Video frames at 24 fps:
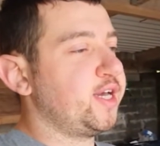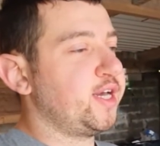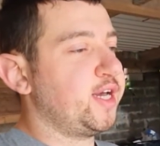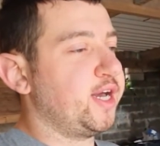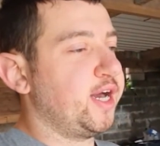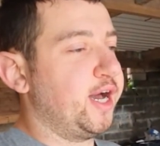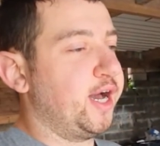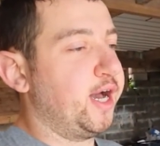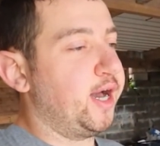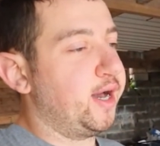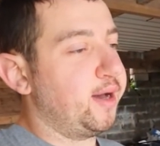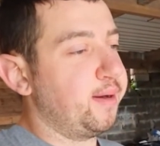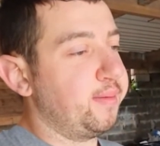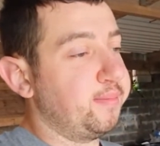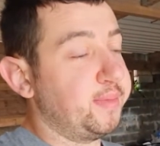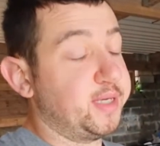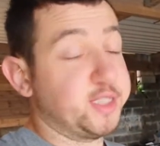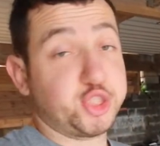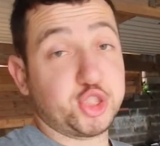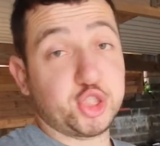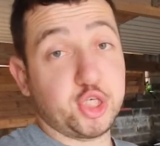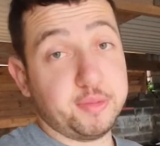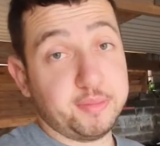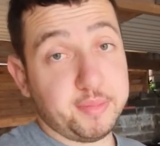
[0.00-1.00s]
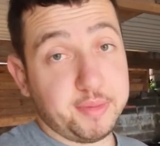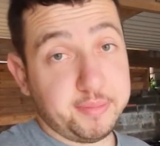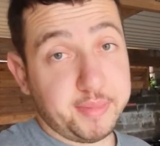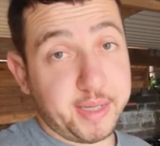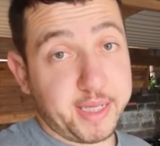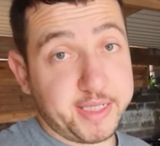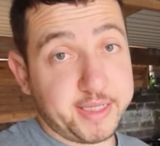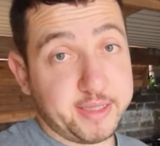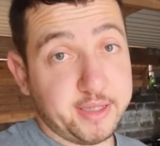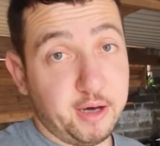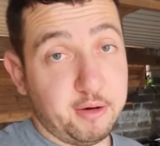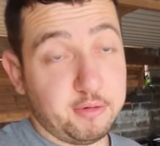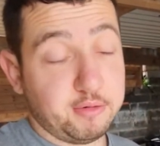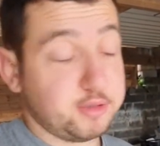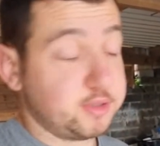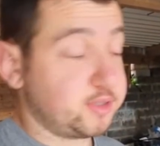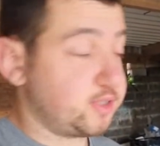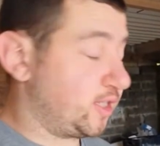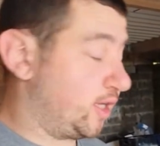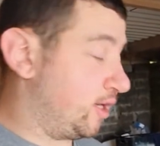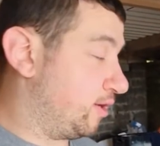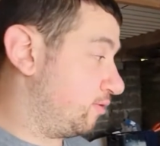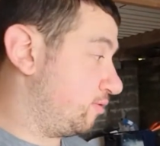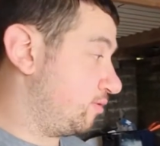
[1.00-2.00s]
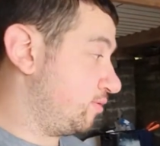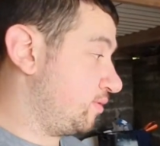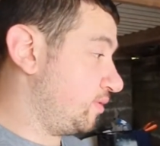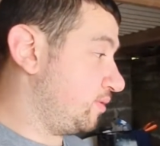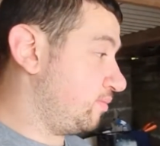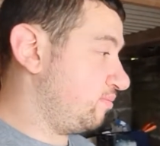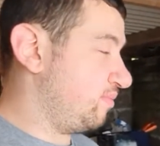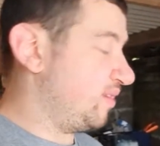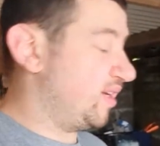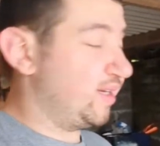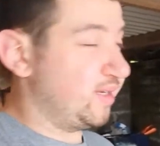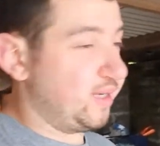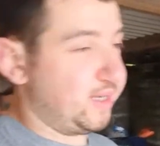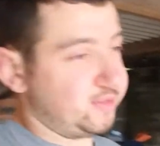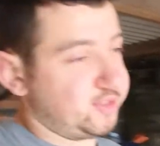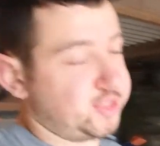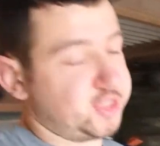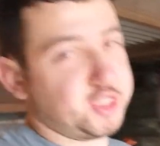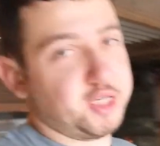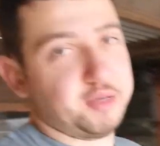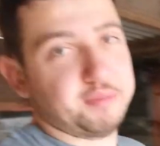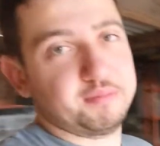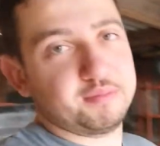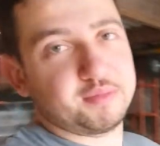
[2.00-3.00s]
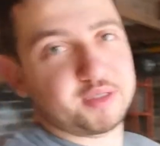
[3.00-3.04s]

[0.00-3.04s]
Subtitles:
It's German made though, so it has some